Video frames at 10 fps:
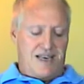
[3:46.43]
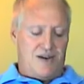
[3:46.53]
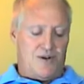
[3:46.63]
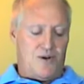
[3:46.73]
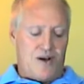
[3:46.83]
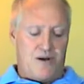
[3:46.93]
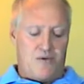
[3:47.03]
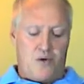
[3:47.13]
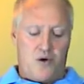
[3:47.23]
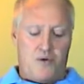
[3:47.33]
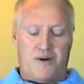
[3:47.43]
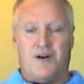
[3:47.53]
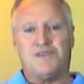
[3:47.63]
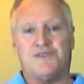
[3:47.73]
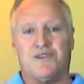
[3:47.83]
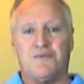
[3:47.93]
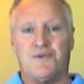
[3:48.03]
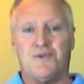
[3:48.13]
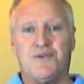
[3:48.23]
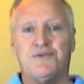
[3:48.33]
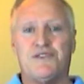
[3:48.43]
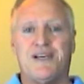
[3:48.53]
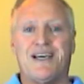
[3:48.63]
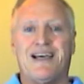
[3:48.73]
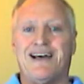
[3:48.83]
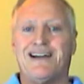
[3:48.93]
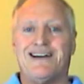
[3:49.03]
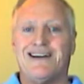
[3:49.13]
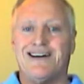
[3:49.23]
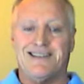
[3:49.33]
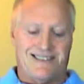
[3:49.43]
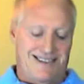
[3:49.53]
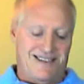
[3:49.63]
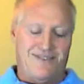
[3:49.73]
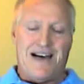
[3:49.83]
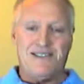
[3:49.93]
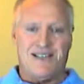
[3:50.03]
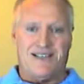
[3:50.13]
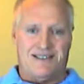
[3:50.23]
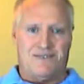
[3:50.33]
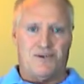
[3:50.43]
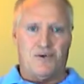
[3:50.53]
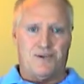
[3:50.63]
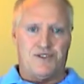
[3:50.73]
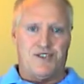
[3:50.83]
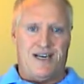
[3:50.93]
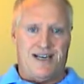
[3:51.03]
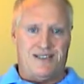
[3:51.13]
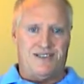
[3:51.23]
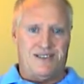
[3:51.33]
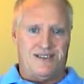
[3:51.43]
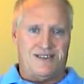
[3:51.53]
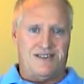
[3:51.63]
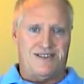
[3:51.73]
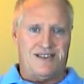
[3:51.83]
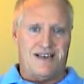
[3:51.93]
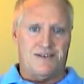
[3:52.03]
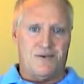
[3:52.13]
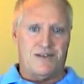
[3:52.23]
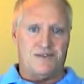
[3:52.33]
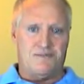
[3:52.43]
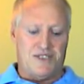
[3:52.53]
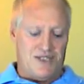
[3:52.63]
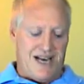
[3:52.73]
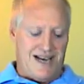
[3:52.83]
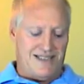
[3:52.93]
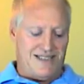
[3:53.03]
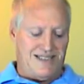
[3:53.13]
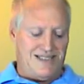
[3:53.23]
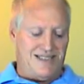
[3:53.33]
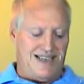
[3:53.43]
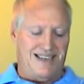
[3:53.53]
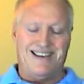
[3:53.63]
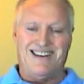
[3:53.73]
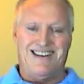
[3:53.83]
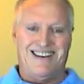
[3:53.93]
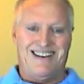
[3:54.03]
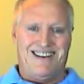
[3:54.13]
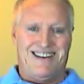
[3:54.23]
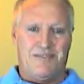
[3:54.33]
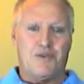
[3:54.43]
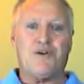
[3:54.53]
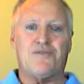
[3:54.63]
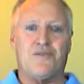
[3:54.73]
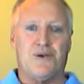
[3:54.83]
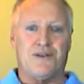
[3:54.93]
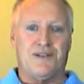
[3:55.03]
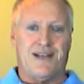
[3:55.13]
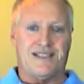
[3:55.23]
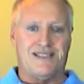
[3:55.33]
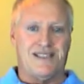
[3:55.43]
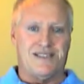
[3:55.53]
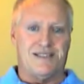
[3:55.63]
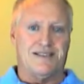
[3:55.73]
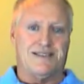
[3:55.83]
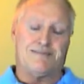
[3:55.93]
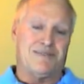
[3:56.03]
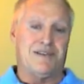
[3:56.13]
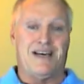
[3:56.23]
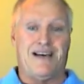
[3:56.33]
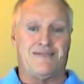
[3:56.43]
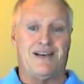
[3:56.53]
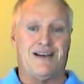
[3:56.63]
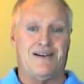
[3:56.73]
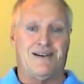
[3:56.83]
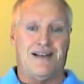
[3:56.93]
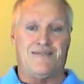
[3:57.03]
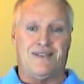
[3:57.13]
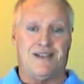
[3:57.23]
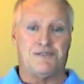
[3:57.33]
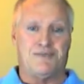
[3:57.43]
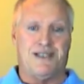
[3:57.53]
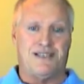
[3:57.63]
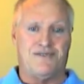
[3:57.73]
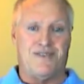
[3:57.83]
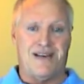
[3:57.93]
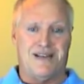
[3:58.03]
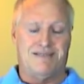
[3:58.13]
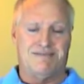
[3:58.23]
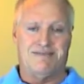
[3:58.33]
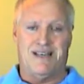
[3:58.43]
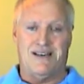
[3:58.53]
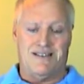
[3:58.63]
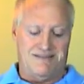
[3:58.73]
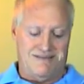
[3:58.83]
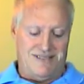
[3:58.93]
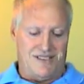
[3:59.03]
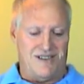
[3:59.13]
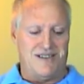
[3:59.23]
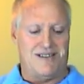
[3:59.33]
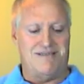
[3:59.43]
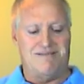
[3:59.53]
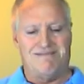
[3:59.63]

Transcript: and her great role, but also the producing and advising role that she has. She's kind of wears a bunch of hats in this thing. Looking forward to the next season. I'm going to have to get it on Netflix, but that's fine. Yeah, it's good.